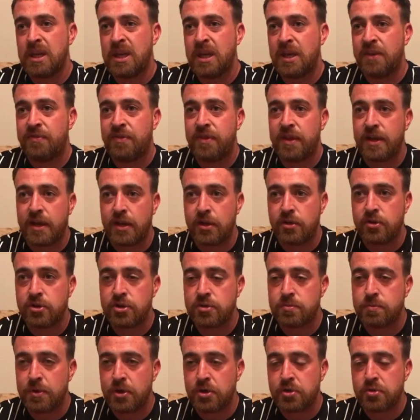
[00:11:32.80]
if they can
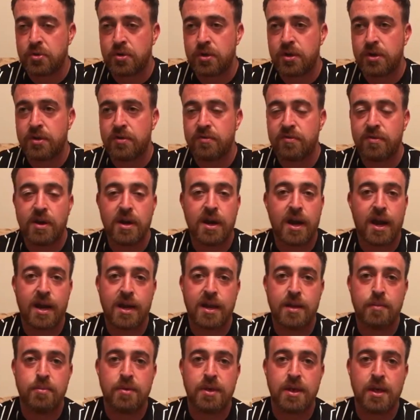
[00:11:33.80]
just make sure that they're very
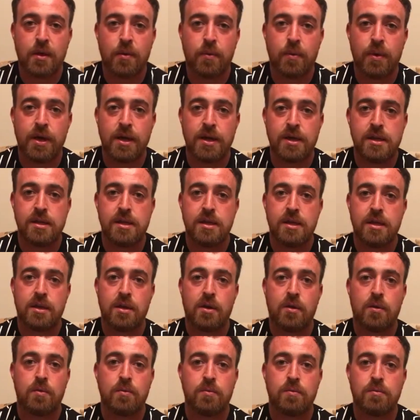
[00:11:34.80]
hard to beat away, you
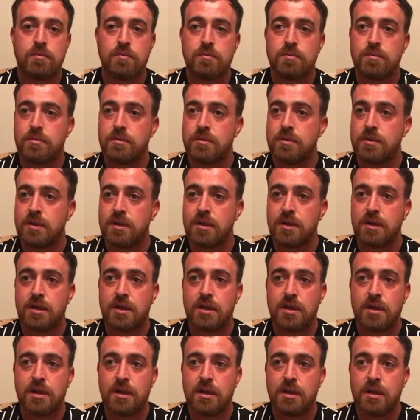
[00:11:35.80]
know,
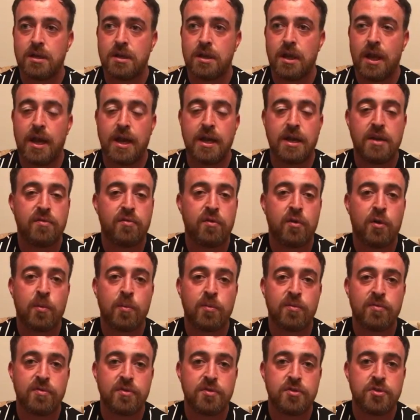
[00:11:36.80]
any
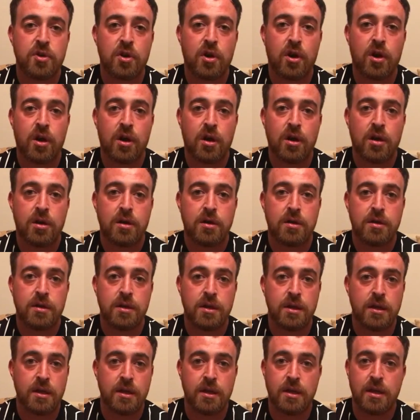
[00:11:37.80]
form of a draw
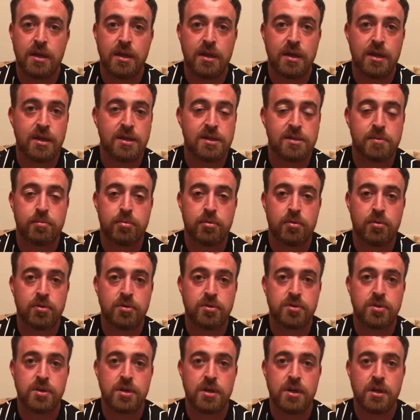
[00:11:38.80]
is a
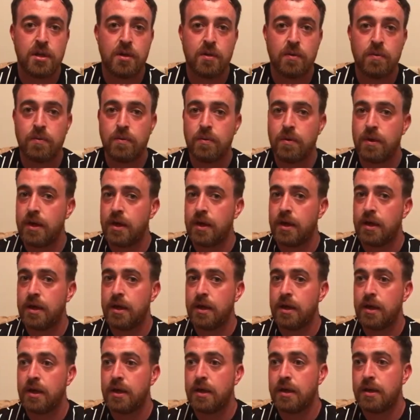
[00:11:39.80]
plus, you know,
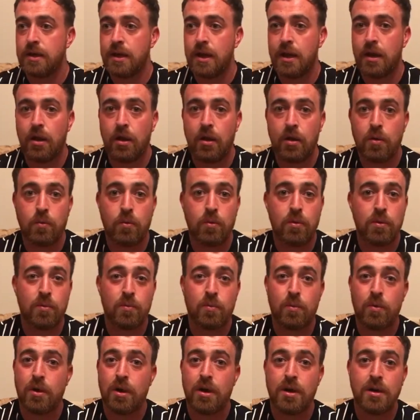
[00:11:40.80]
uh, nil all, one,
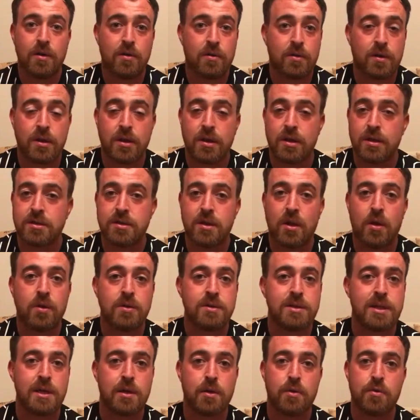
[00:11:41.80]
one all. Look, as
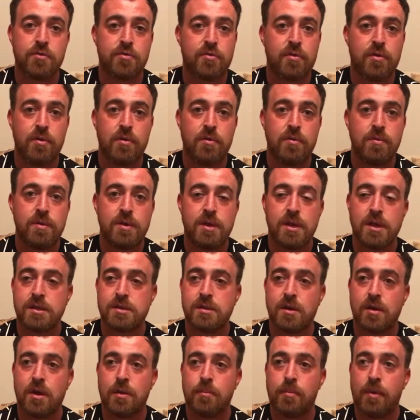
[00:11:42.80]
long as they go through,
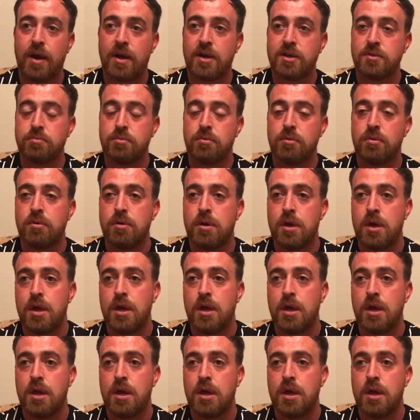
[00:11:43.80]
it's all that matters. But